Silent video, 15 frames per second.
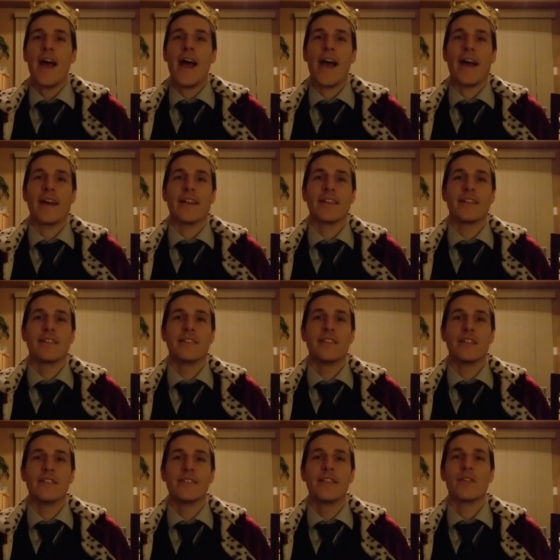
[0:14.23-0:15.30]
and
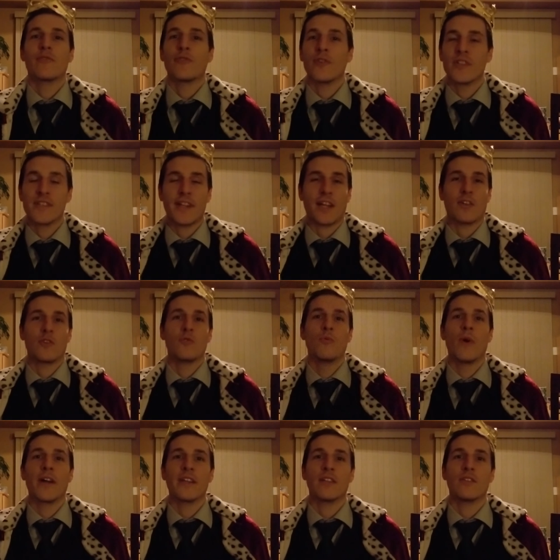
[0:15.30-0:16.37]
the difference that you
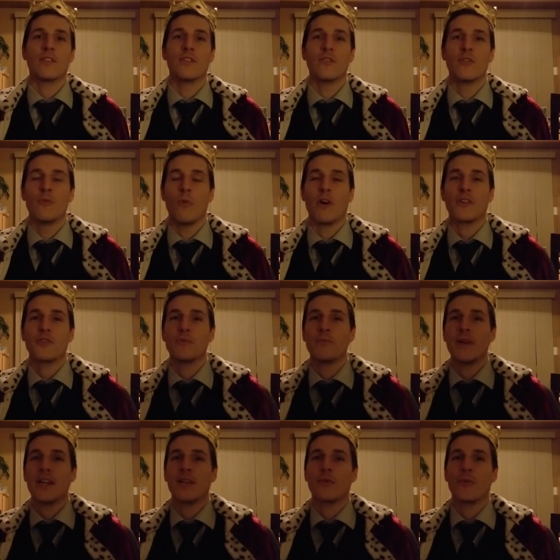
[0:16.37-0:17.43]
want you want to
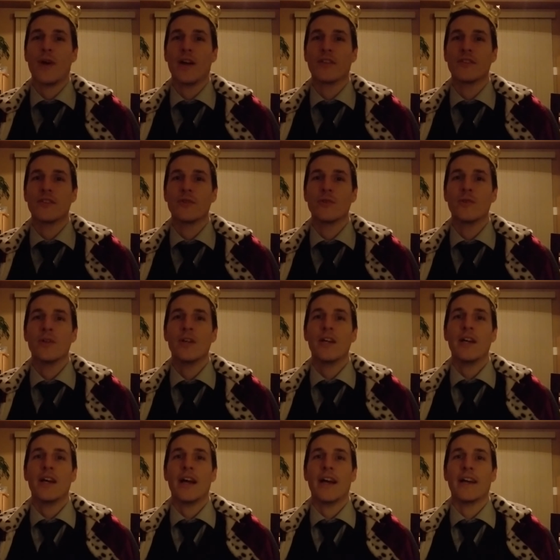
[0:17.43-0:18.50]
make around you
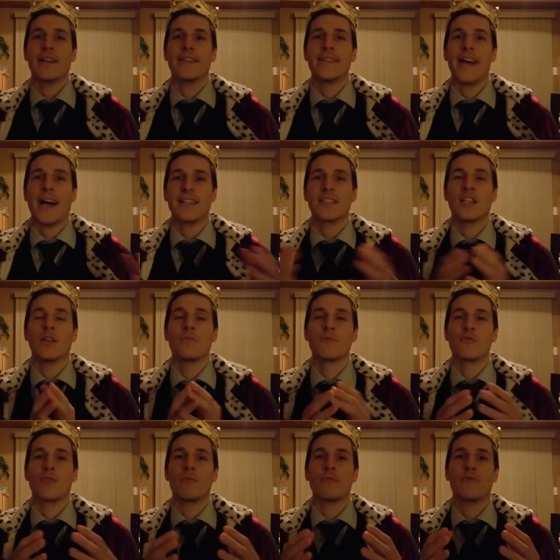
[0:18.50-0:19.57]
and that comes
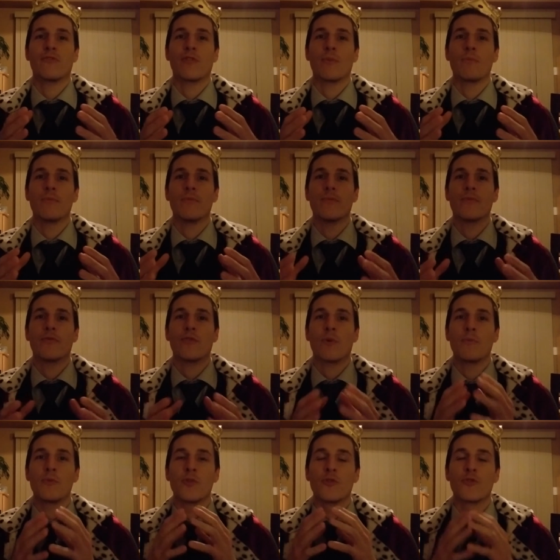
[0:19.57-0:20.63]
from from
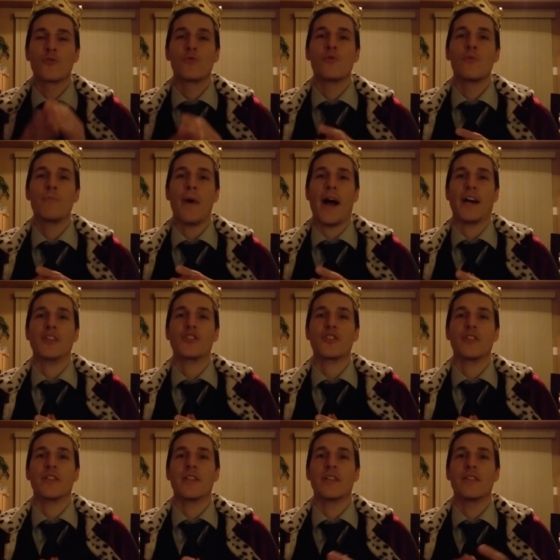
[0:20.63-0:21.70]
from your true
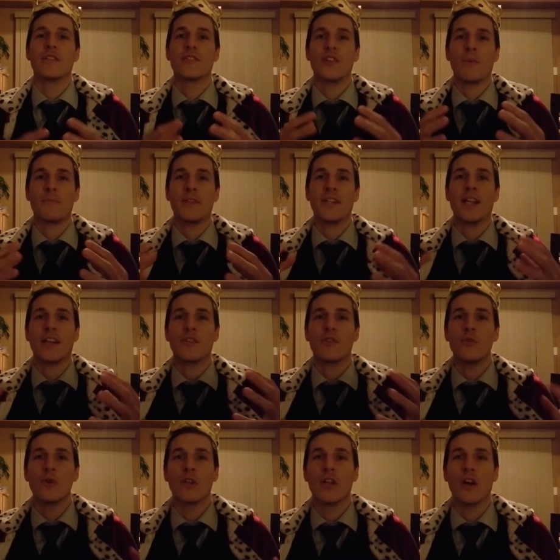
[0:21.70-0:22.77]
passion and something that
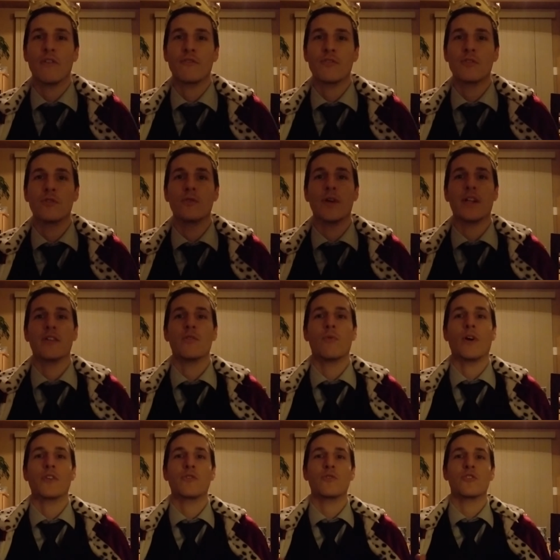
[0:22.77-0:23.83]
you love to do and you
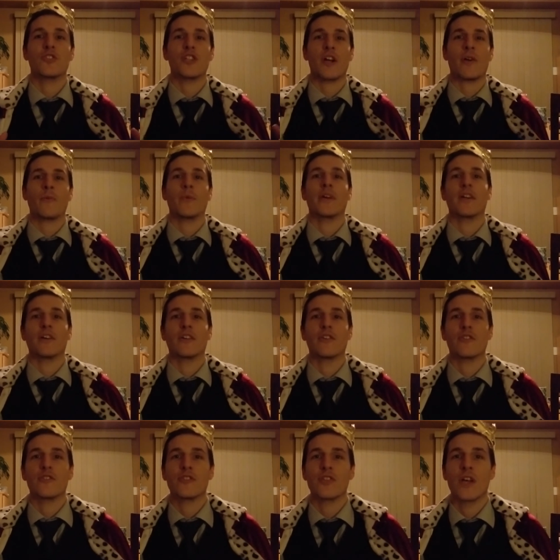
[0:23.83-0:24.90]
want to share with
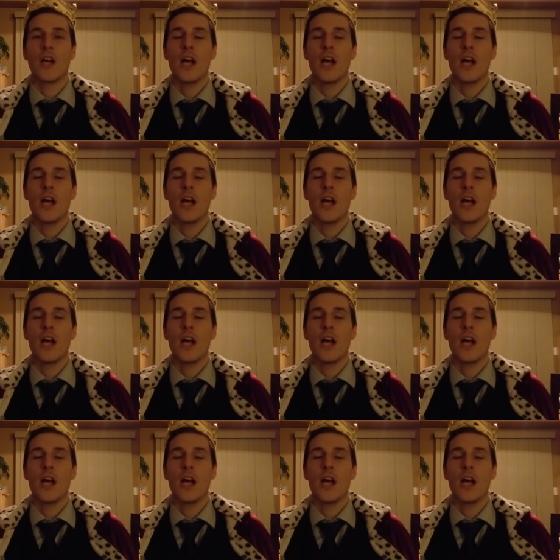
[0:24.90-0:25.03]
others